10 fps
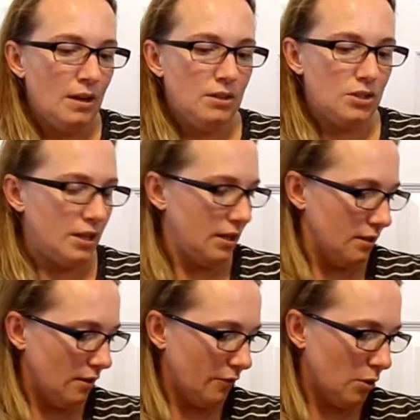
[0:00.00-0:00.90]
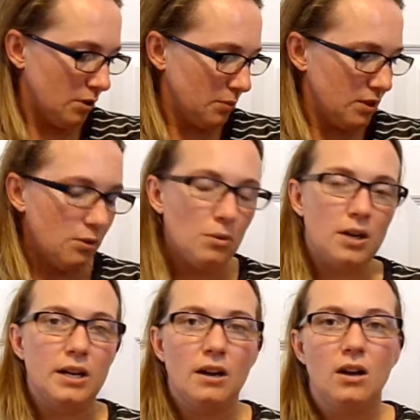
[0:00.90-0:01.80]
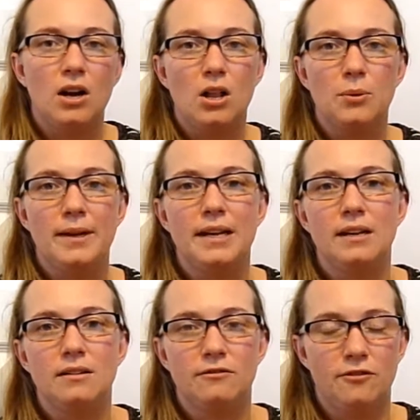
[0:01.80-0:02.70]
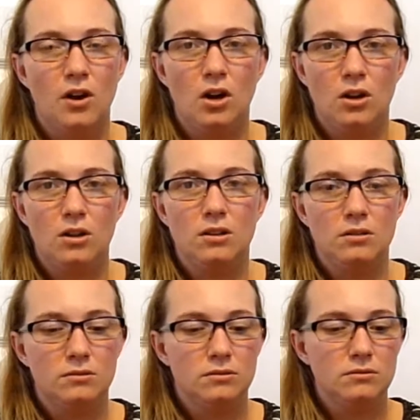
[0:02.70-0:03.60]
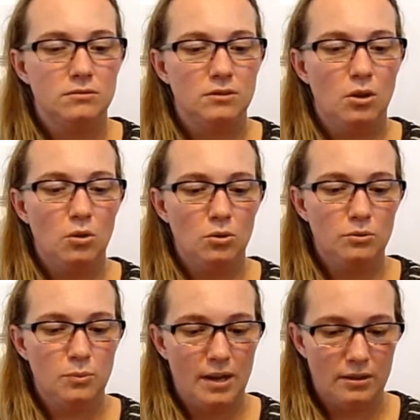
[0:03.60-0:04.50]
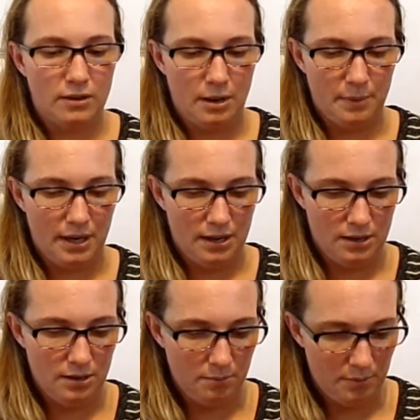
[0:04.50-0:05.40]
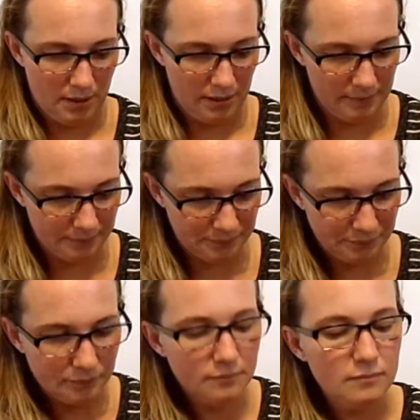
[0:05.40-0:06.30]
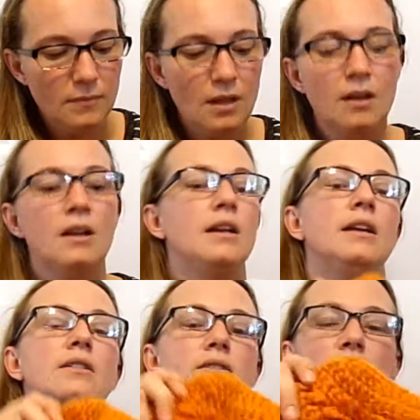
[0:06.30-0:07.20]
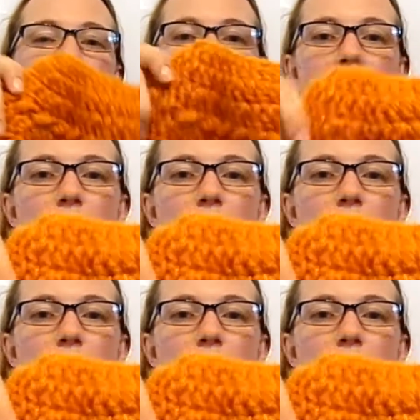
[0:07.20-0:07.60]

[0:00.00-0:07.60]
she, of course, we're still working on Halloween and fall and cold weather coming up, but here's a